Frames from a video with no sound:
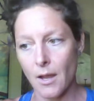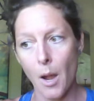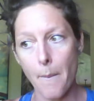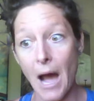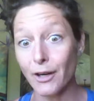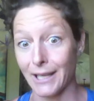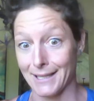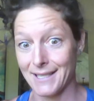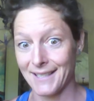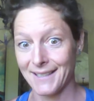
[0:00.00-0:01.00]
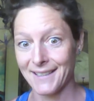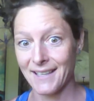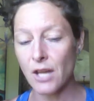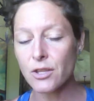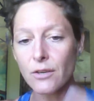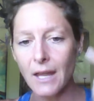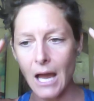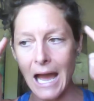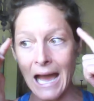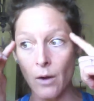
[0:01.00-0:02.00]
about it other than
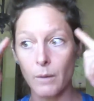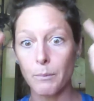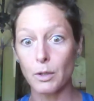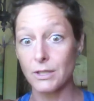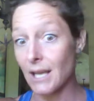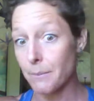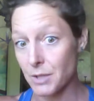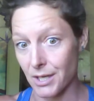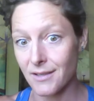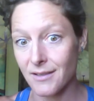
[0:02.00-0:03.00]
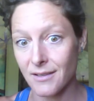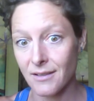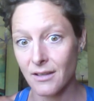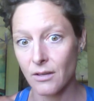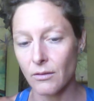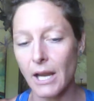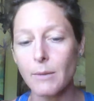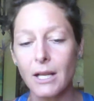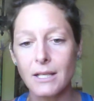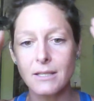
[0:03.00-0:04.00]
our perception, right?
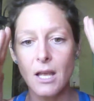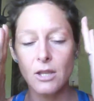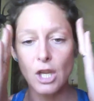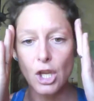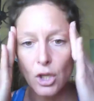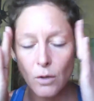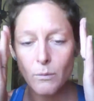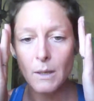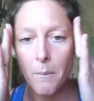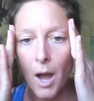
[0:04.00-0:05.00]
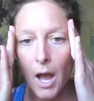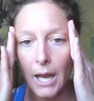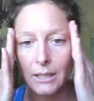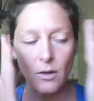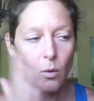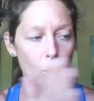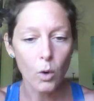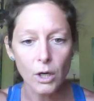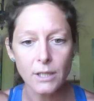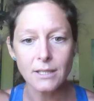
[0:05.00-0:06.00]
Because the human mind
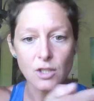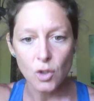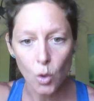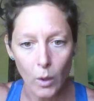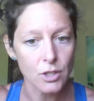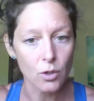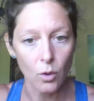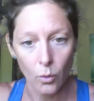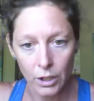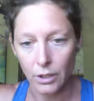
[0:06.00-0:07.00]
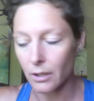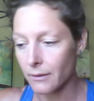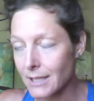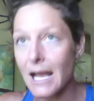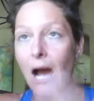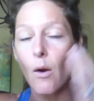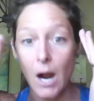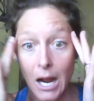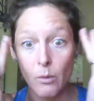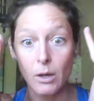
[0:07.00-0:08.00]
works in sequential order. That's how
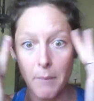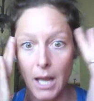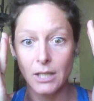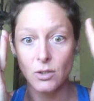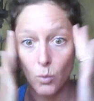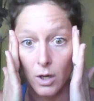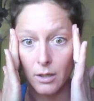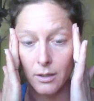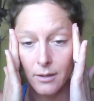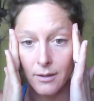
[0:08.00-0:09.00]
our minds work.